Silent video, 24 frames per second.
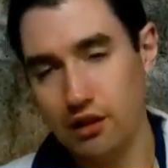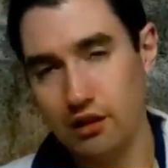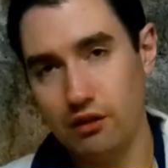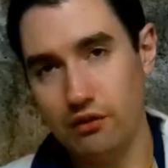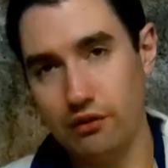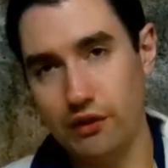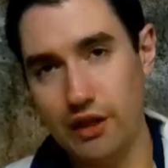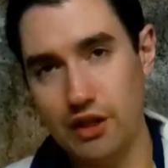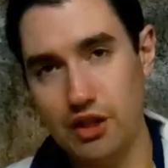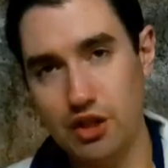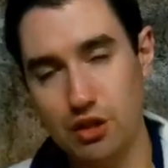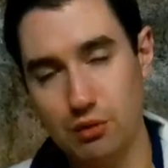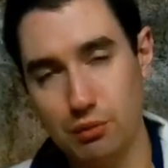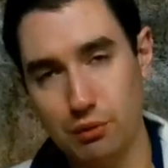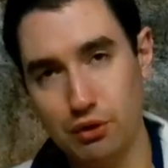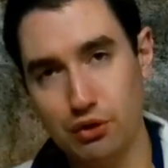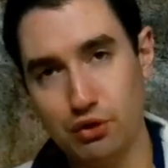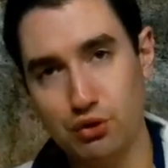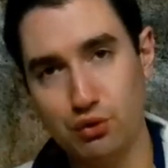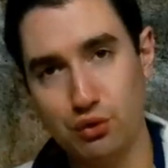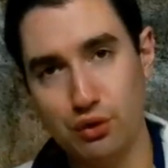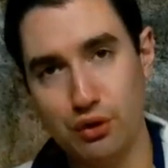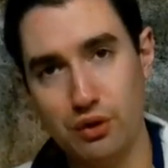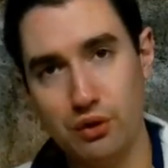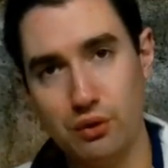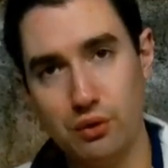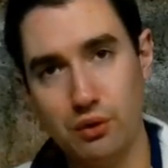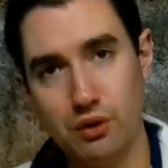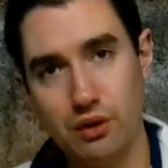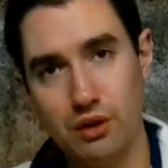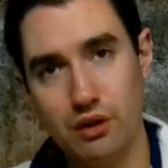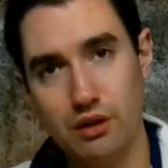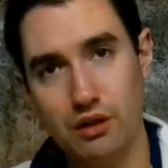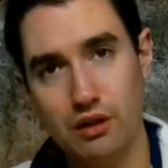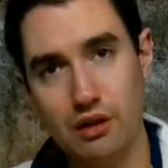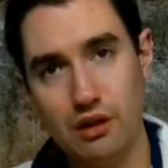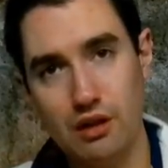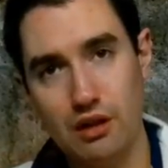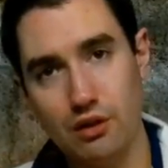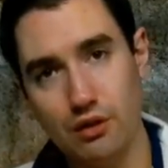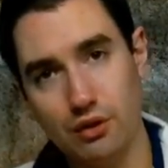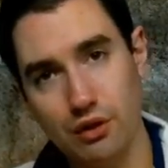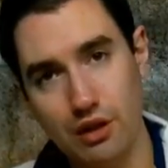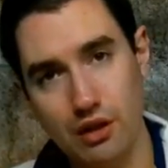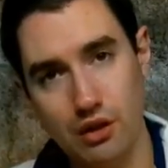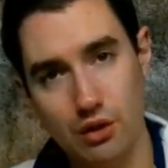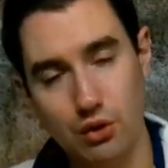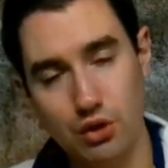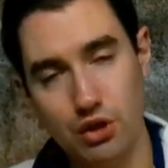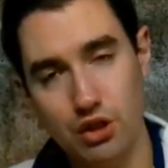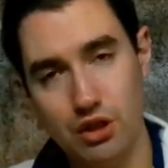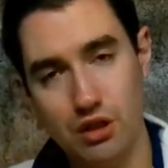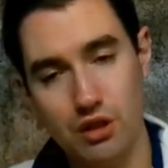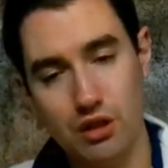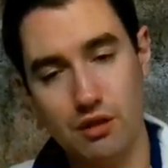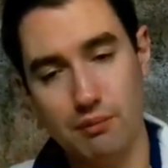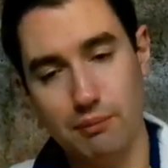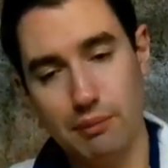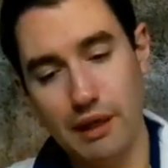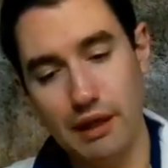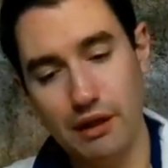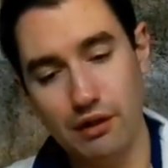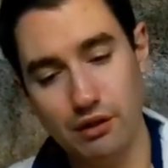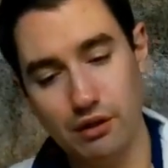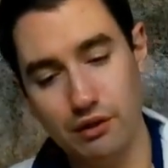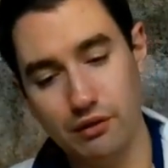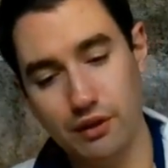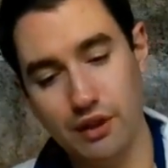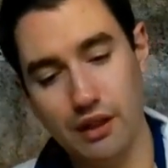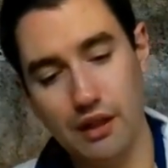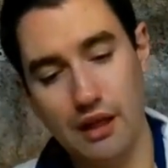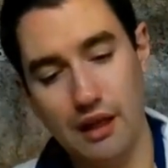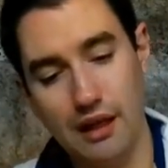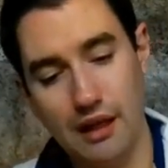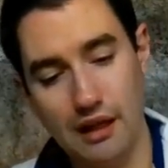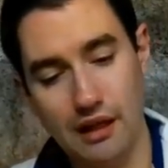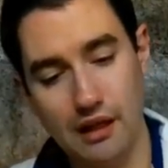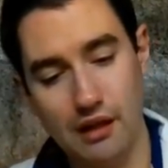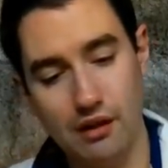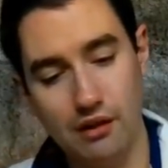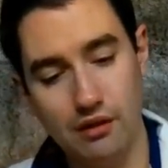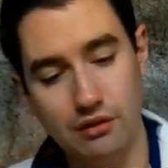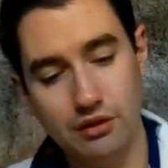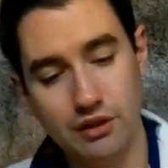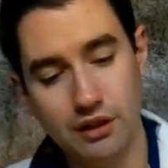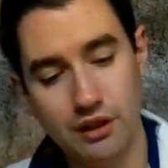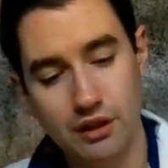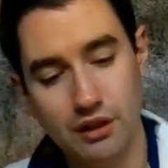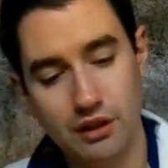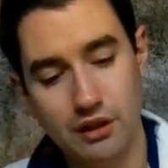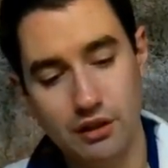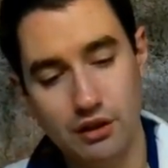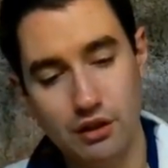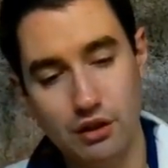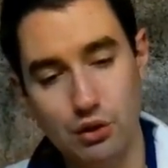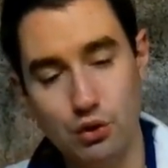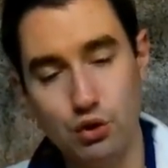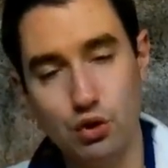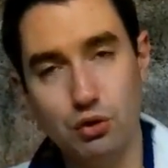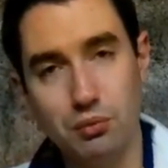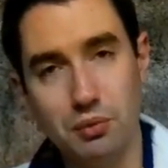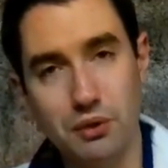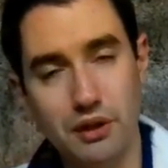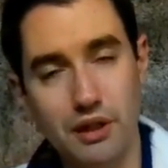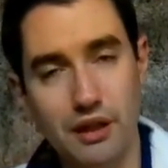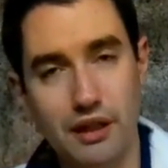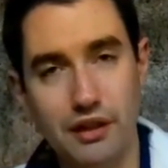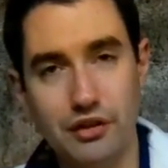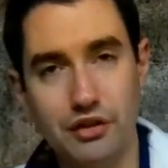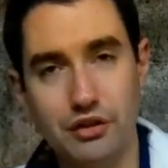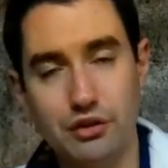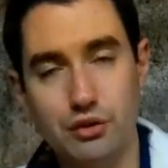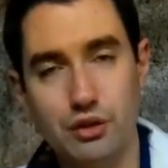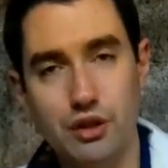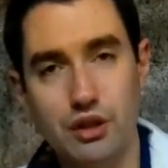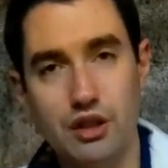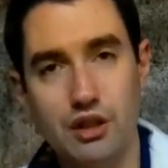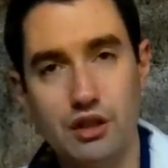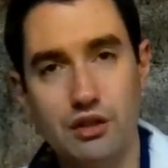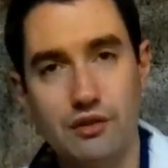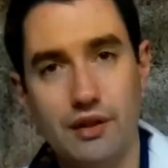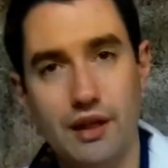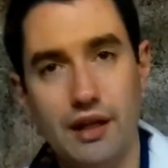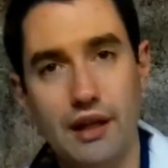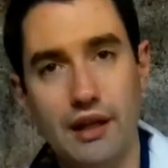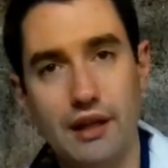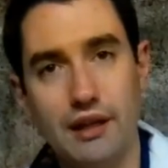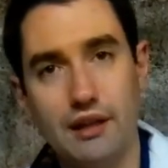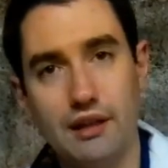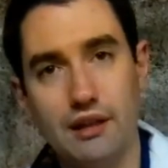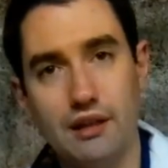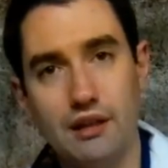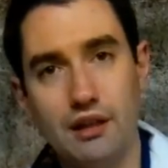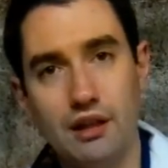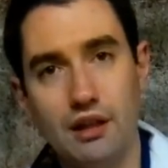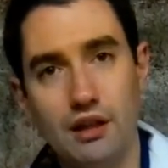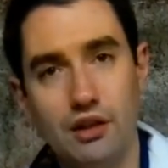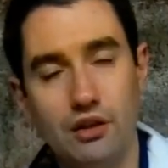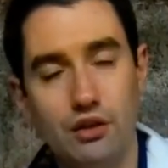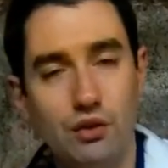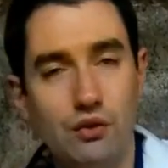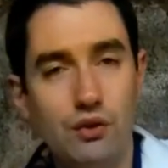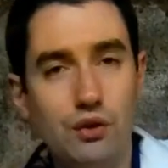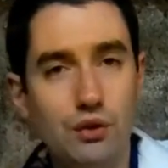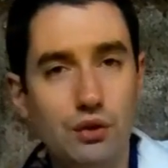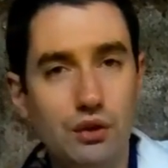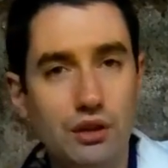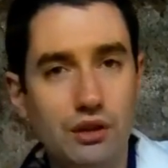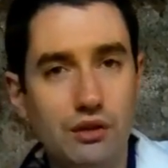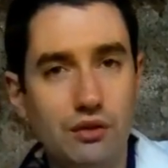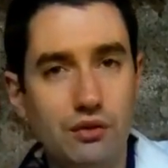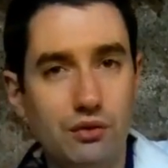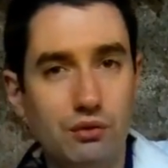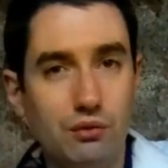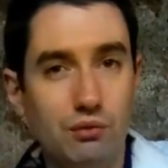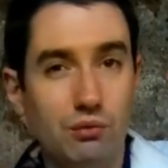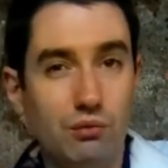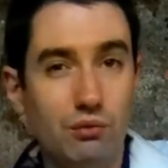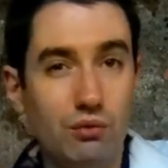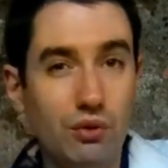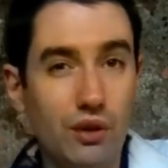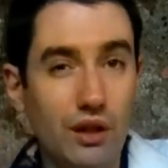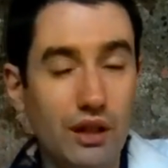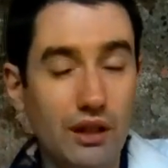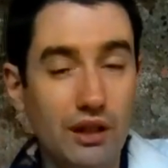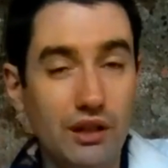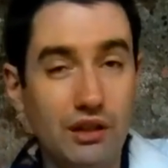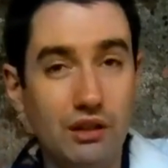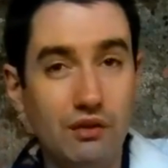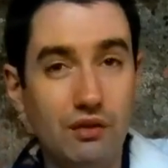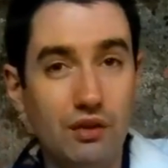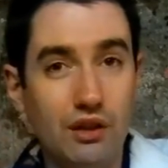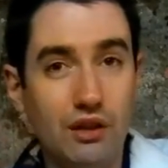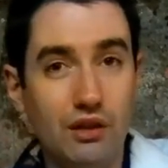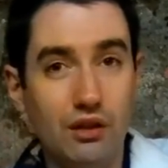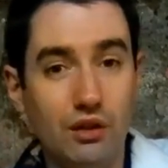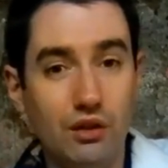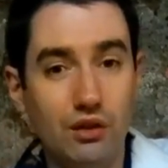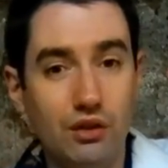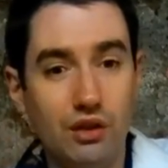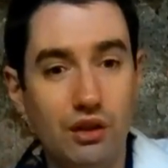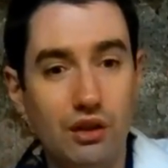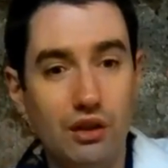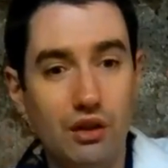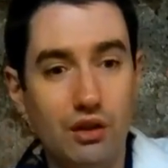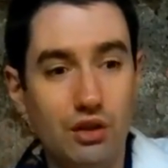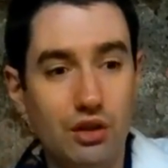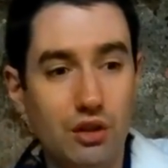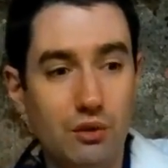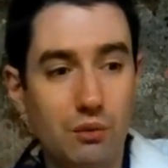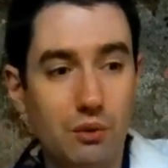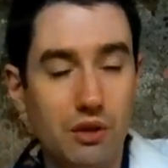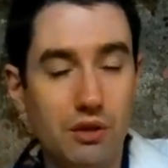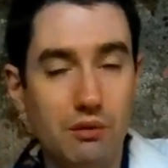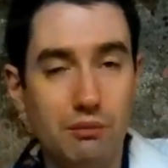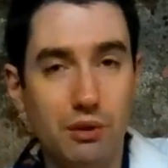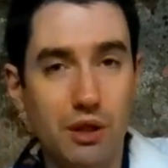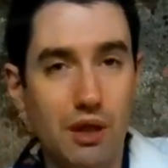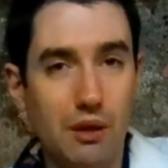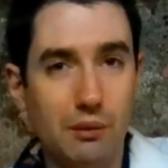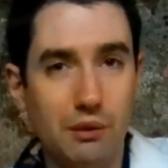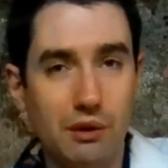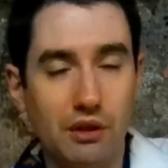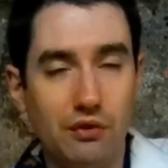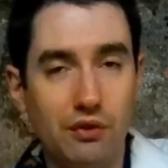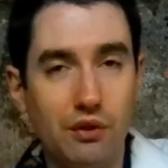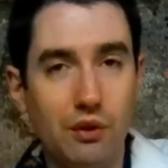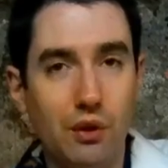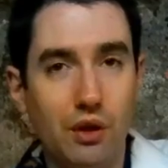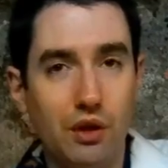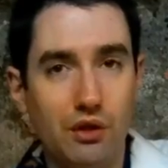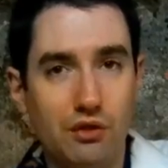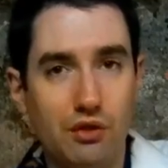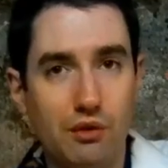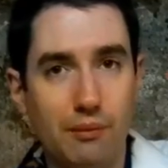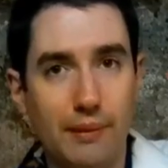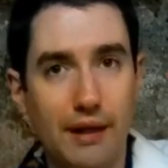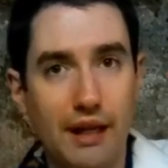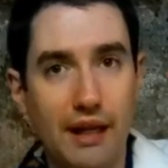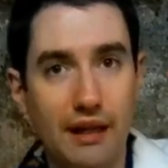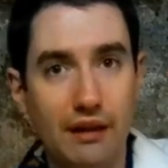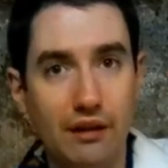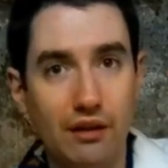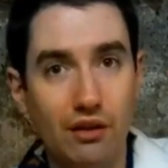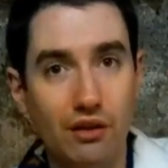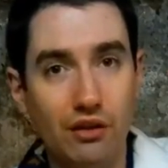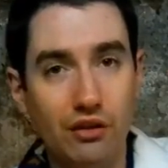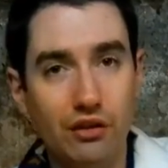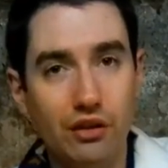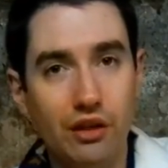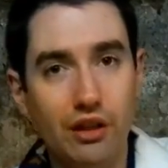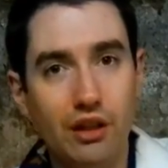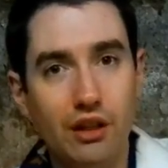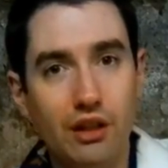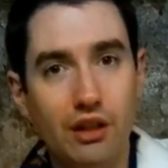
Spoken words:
Vegetables grown near the ocean, comparatively, have usable concentrations of iodine. So if you live relatively close to the ocean, within probably a few hundred miles,